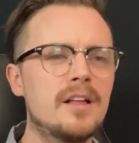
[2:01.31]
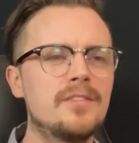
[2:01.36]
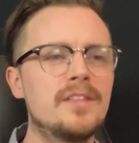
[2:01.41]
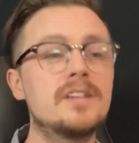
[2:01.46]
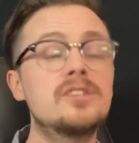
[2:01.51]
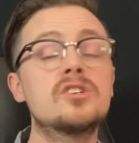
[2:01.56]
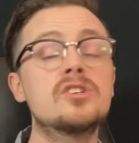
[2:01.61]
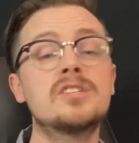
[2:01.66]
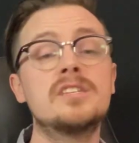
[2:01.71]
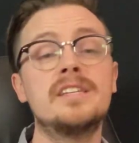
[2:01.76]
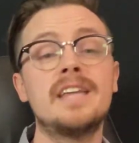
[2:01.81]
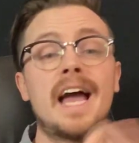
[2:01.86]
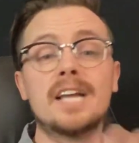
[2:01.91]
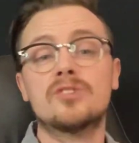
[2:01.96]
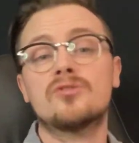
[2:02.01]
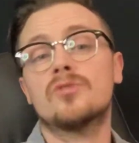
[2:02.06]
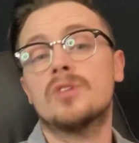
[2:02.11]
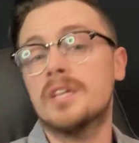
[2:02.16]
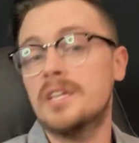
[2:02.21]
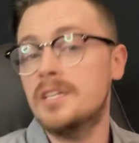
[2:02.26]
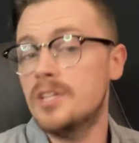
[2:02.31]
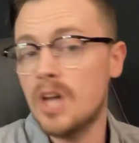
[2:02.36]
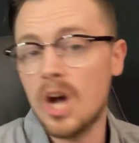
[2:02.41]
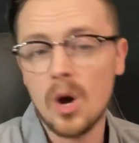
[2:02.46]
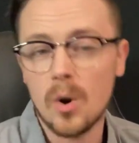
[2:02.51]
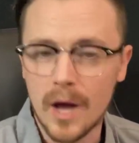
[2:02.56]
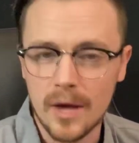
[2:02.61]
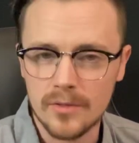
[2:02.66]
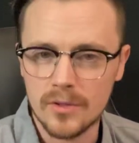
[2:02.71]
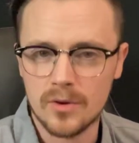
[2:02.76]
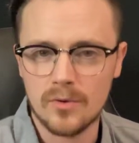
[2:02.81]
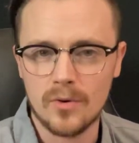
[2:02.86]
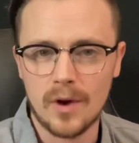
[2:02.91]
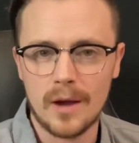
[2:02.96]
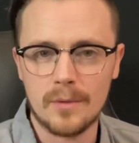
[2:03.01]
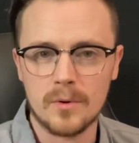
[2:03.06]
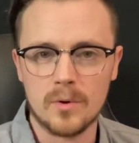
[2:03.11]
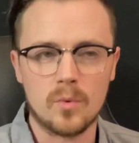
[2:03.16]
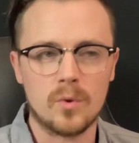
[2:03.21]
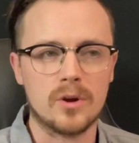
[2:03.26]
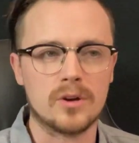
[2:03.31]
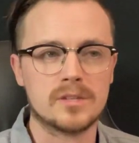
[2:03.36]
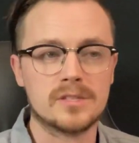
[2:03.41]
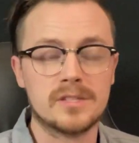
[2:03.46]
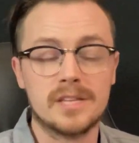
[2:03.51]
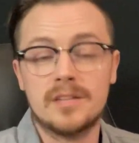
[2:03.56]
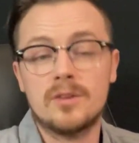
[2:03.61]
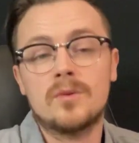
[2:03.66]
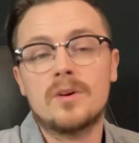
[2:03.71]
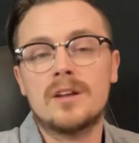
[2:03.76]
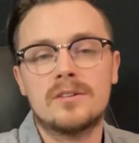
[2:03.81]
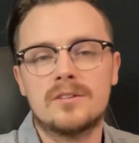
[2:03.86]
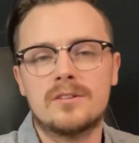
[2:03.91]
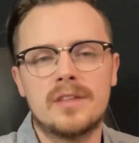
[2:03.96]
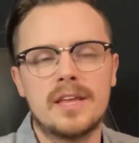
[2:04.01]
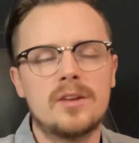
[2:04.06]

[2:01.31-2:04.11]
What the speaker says: They just naturally know how the grammar works. They don't